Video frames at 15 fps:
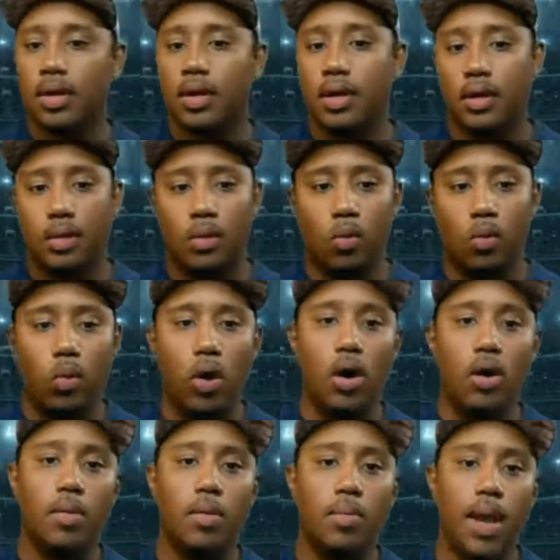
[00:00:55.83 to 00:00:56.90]
Welcome
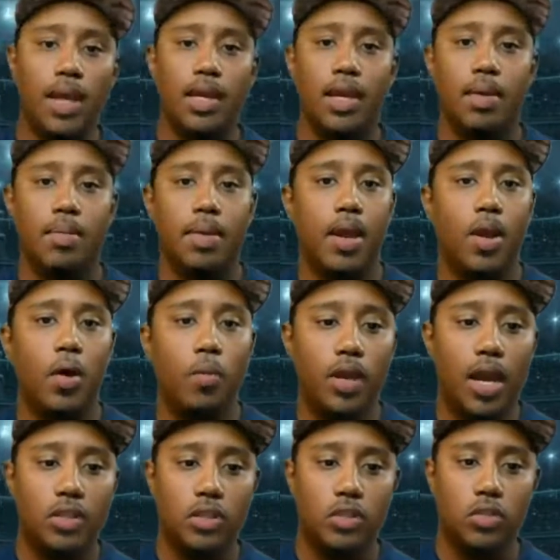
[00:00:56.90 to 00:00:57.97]
back in, man. Hope you guys are
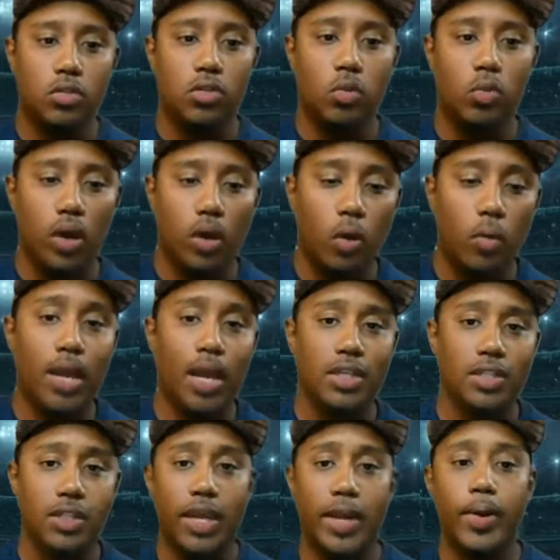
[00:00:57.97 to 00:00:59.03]
doing well. Hope you guys are
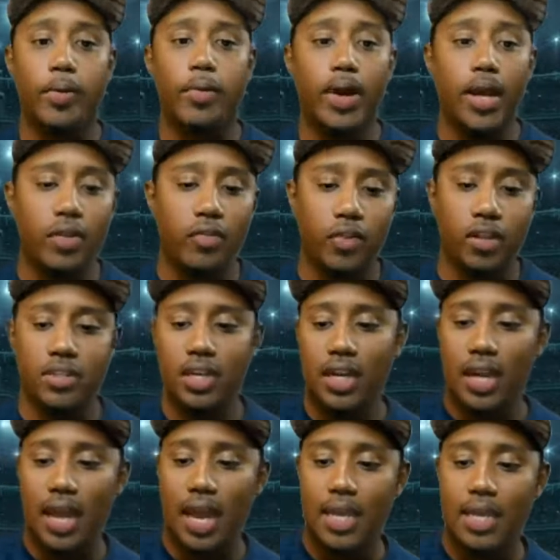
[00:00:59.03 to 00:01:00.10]
getting ready for the Sunday night
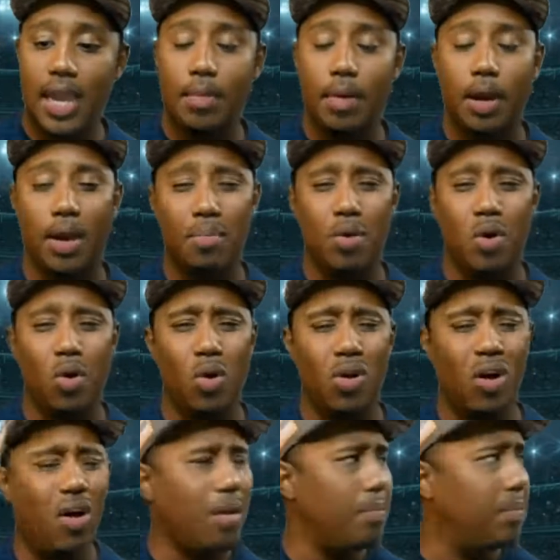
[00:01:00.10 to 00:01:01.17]
game going on, I
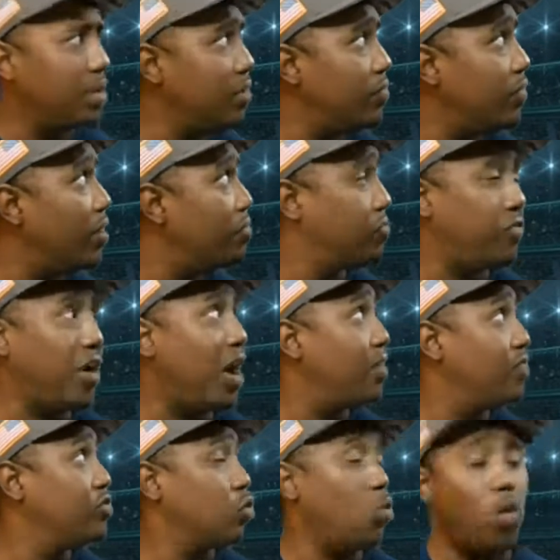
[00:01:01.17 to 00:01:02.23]
believe, at
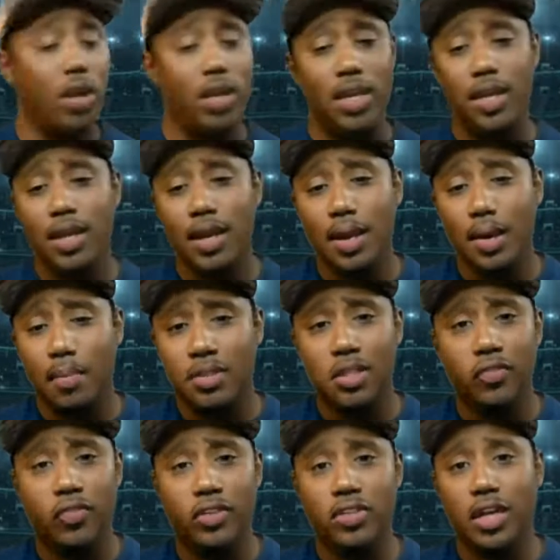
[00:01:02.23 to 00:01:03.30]
5:20 Pacific
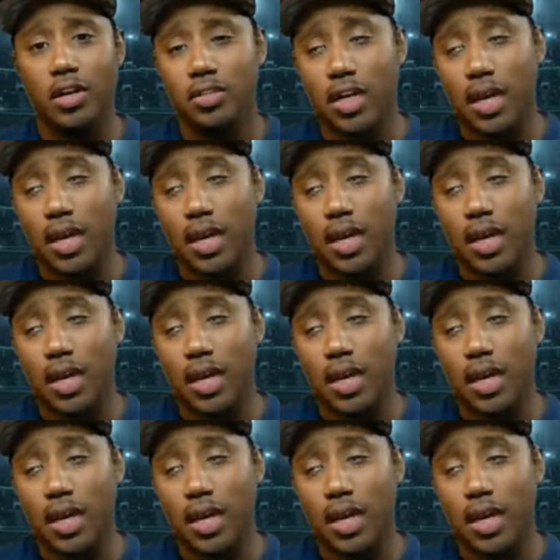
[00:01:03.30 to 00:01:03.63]
Standard Time, so